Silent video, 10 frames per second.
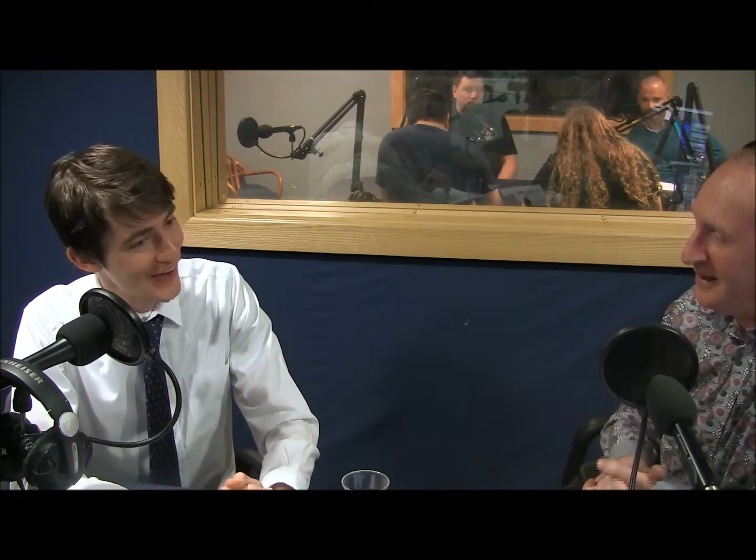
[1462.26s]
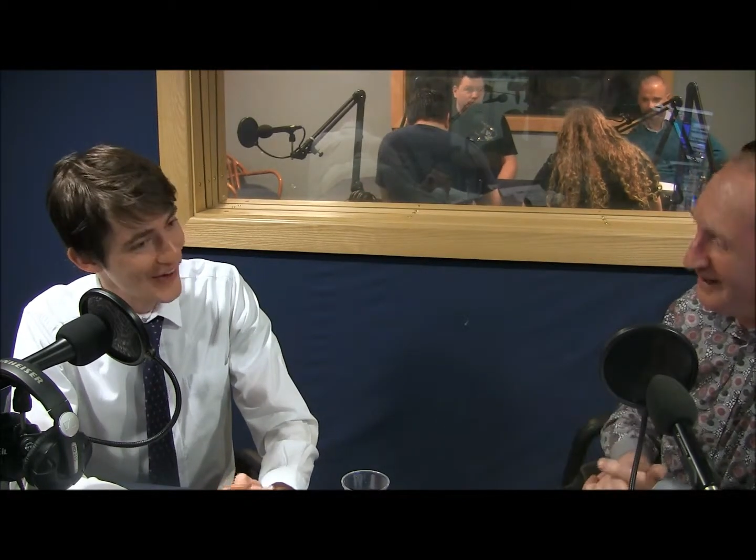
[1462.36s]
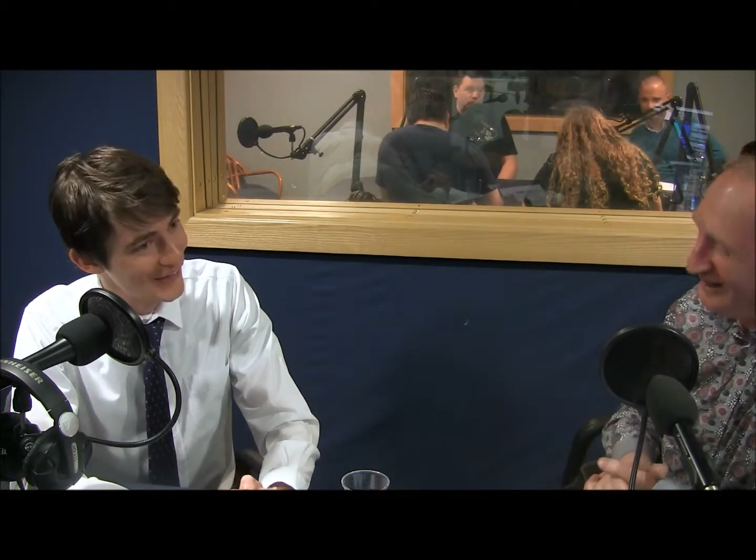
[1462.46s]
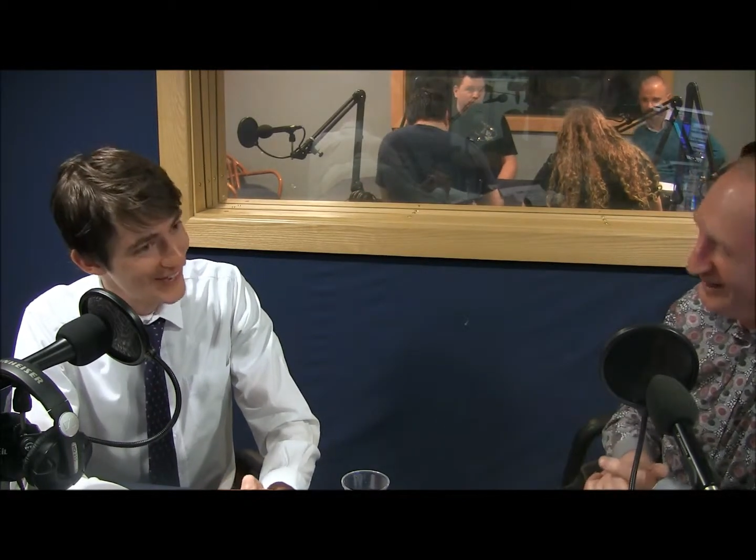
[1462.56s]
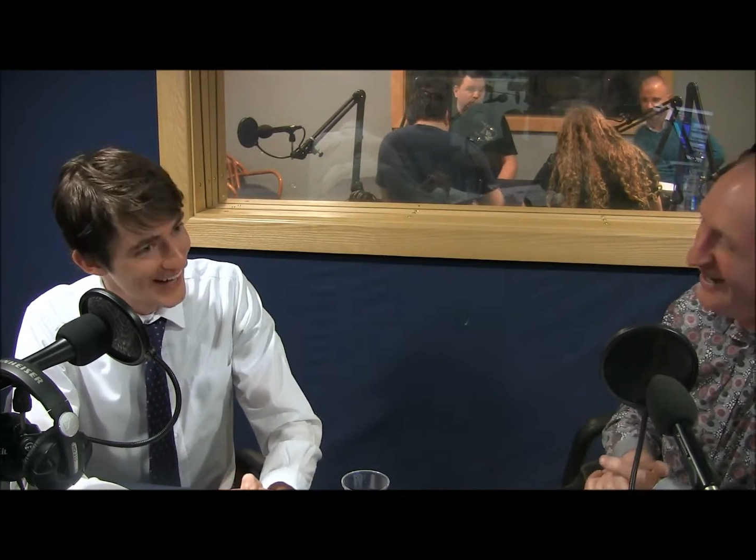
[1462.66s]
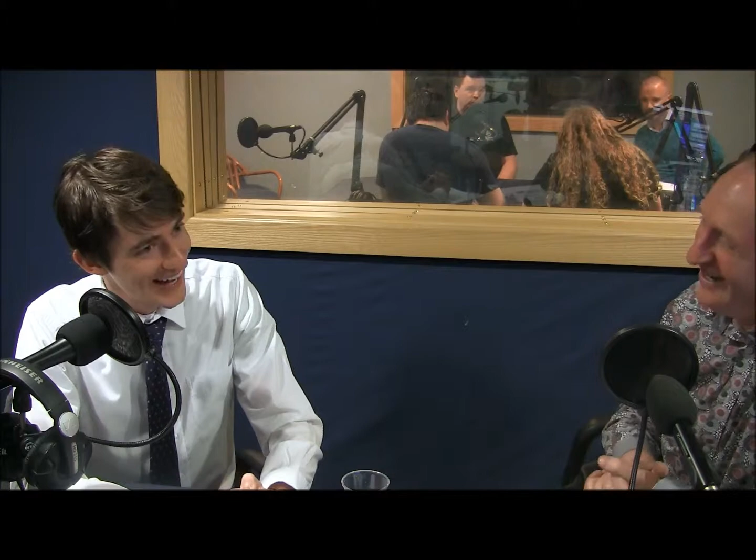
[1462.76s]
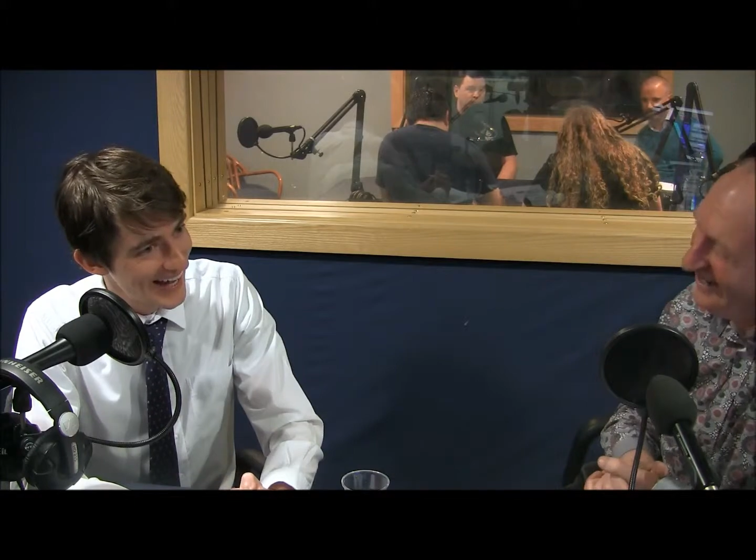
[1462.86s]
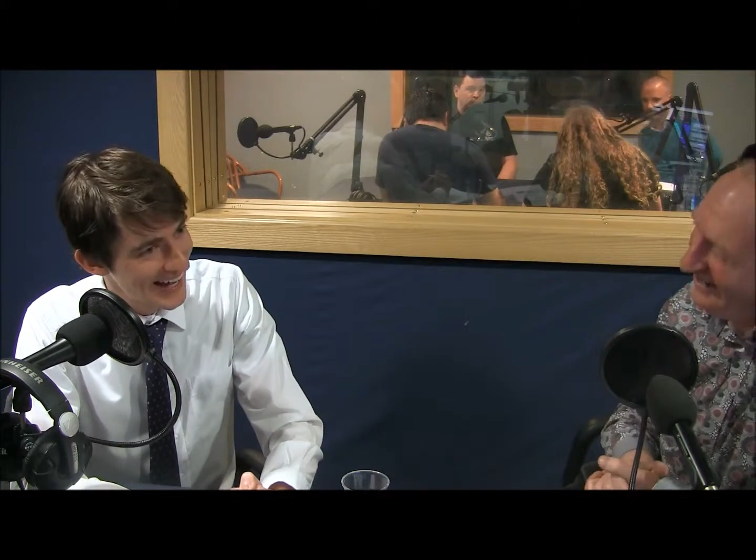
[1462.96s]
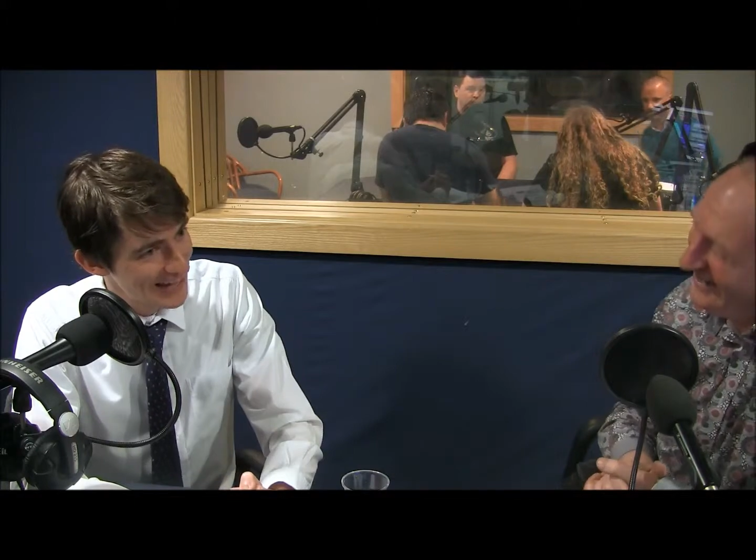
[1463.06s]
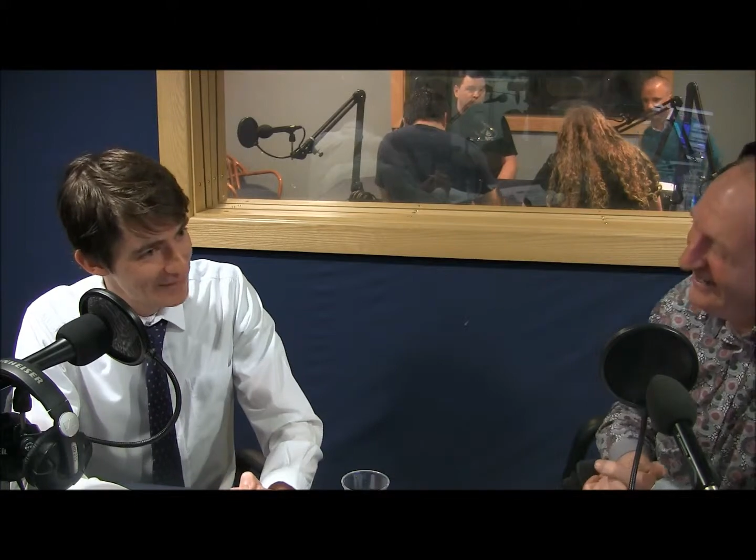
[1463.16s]

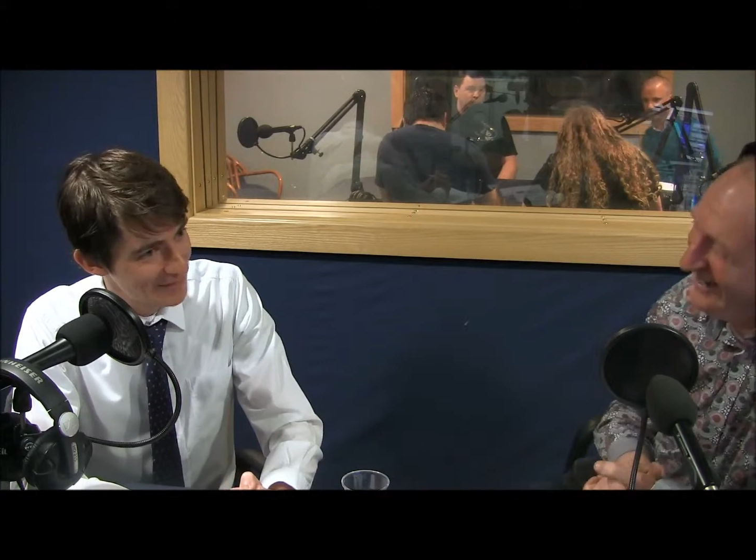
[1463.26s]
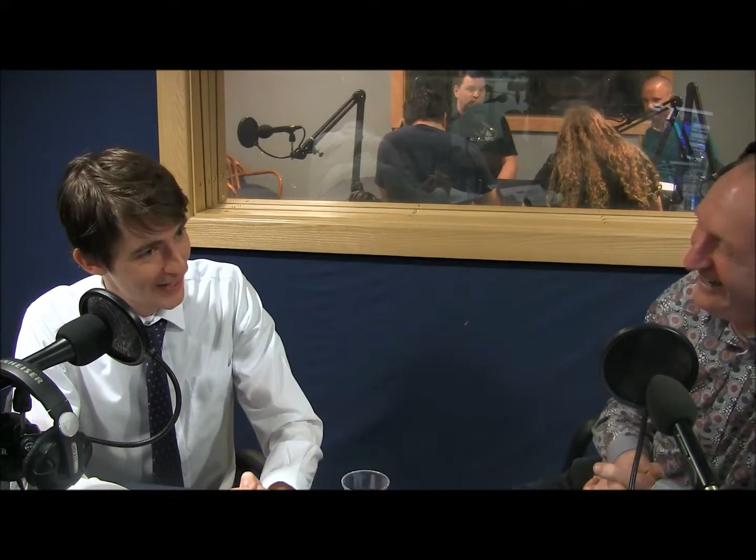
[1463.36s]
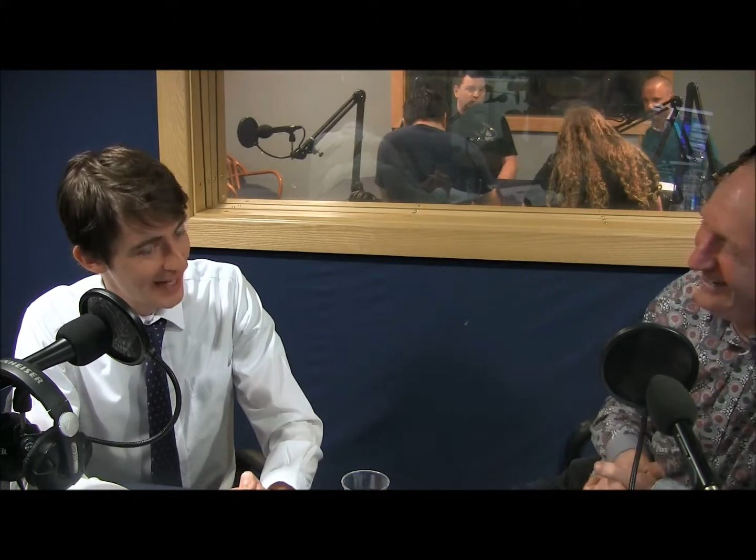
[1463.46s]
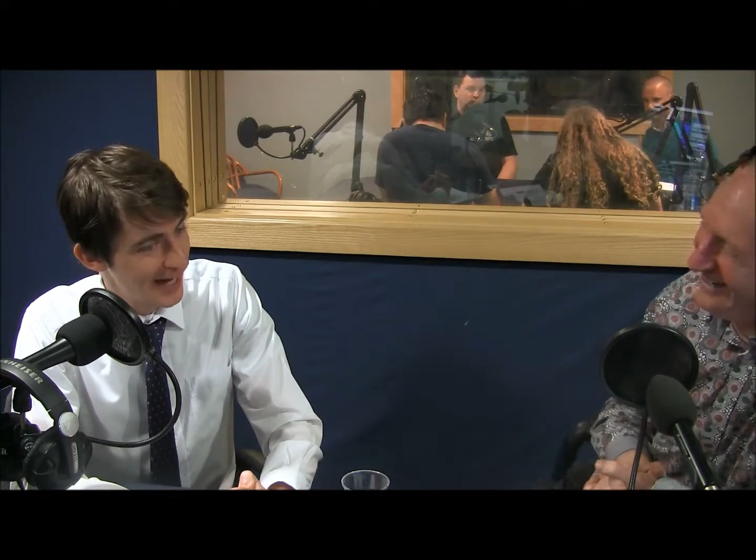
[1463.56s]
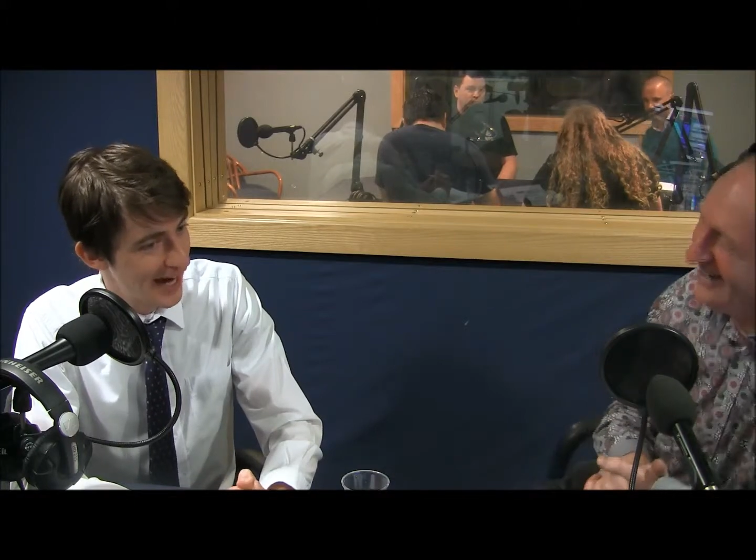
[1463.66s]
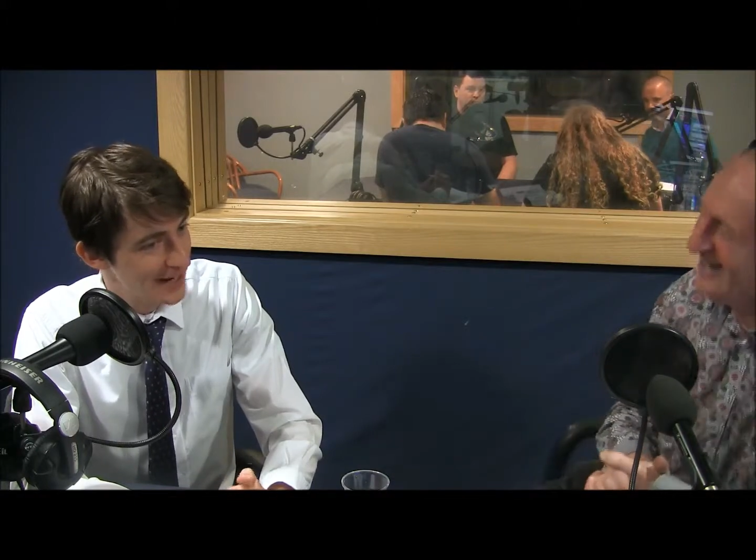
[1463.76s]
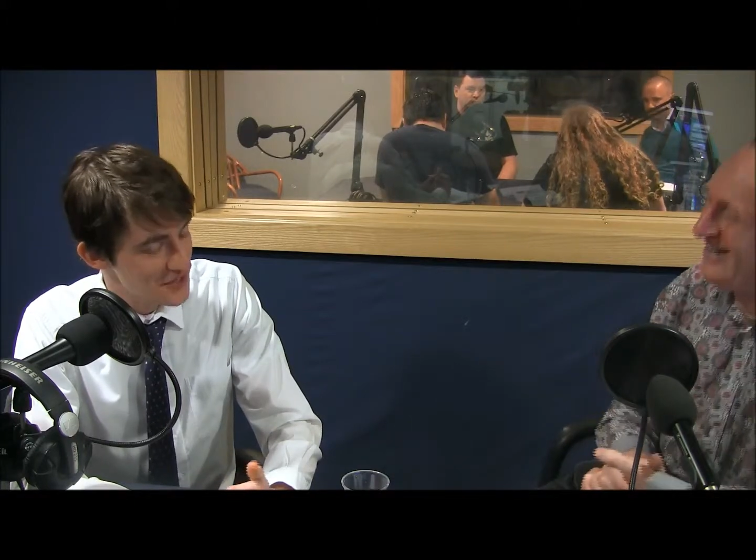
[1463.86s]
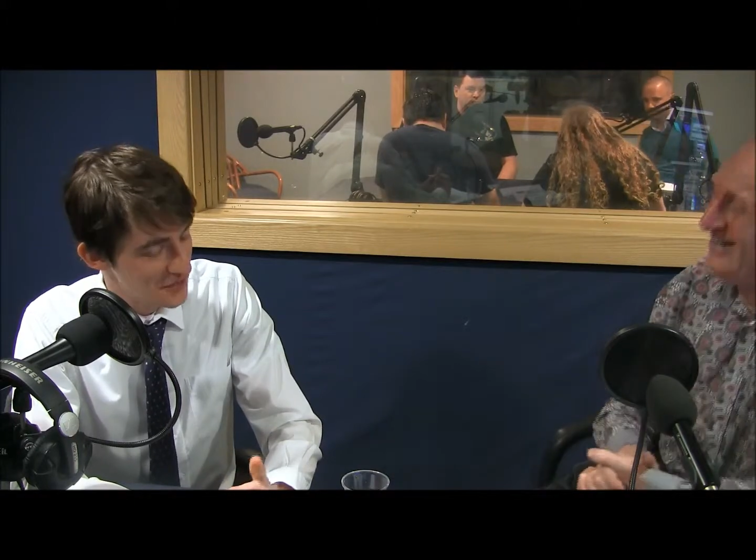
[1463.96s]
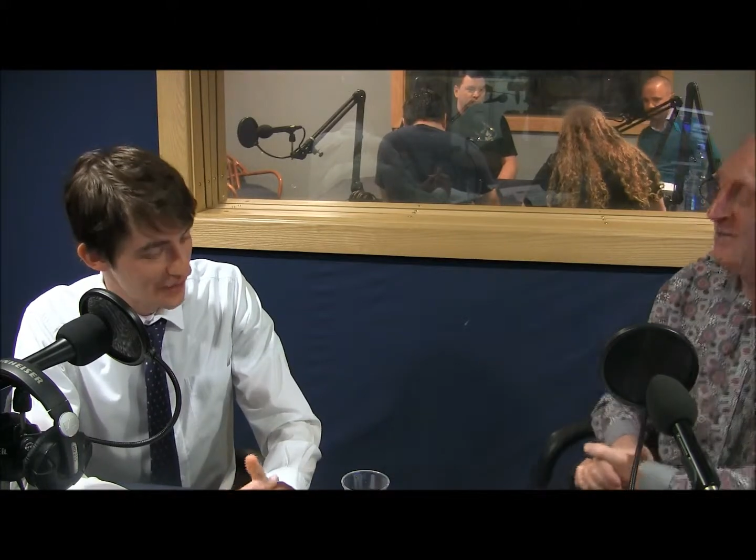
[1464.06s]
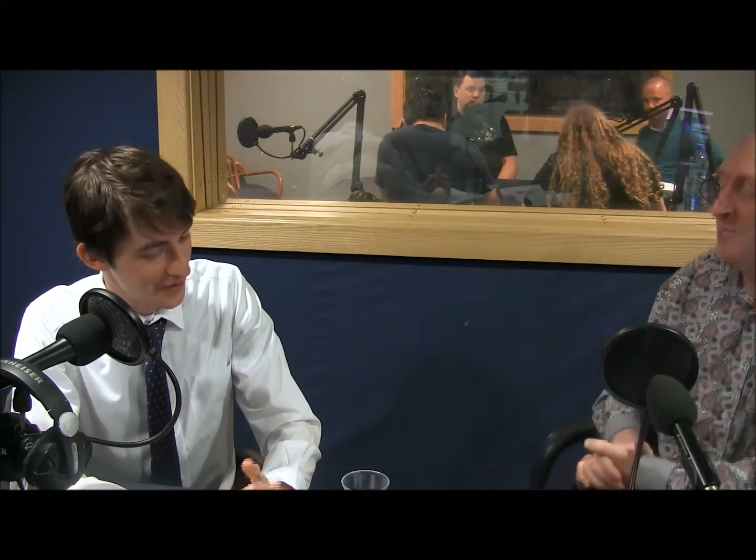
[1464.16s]
So,
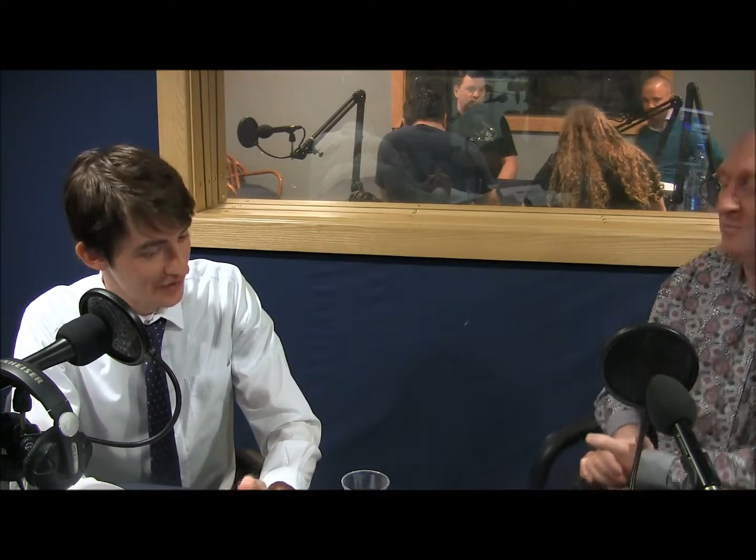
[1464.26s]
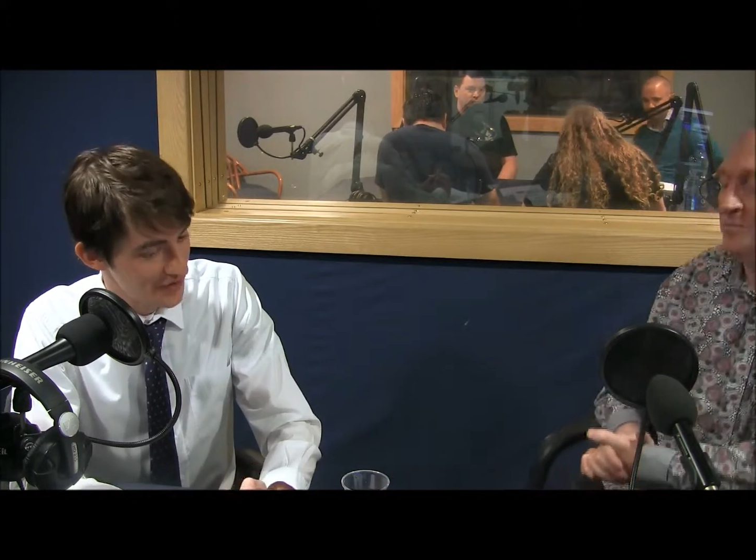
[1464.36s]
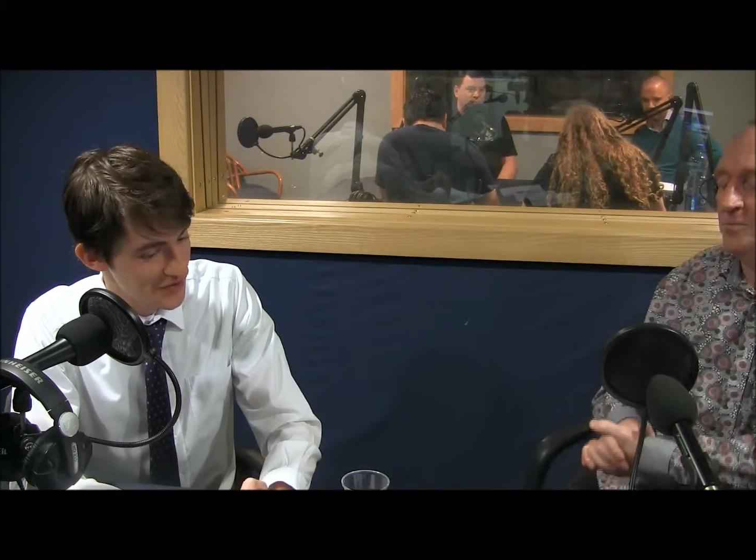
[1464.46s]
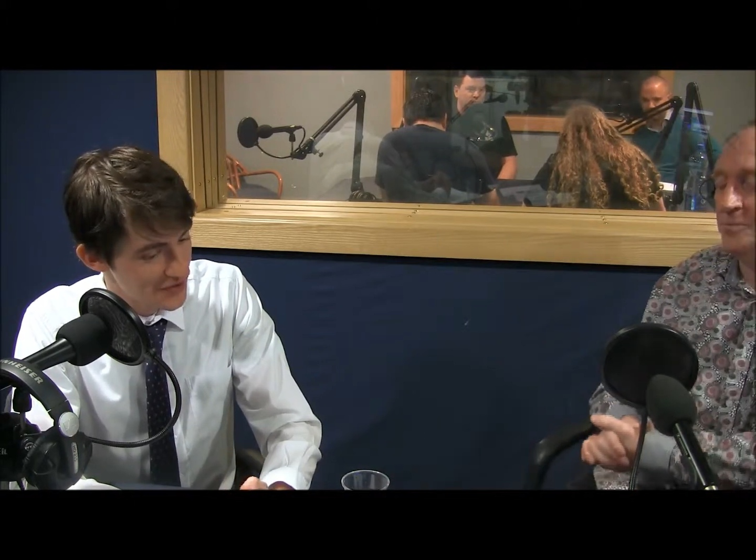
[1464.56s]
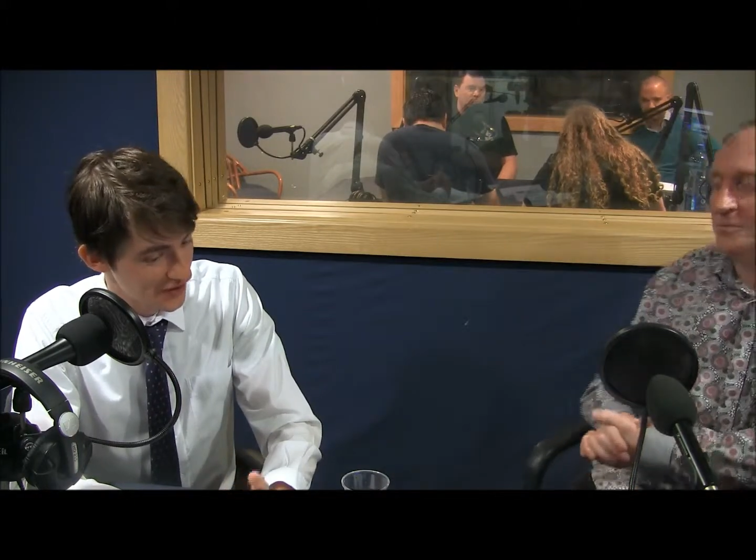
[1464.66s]
as to whether it's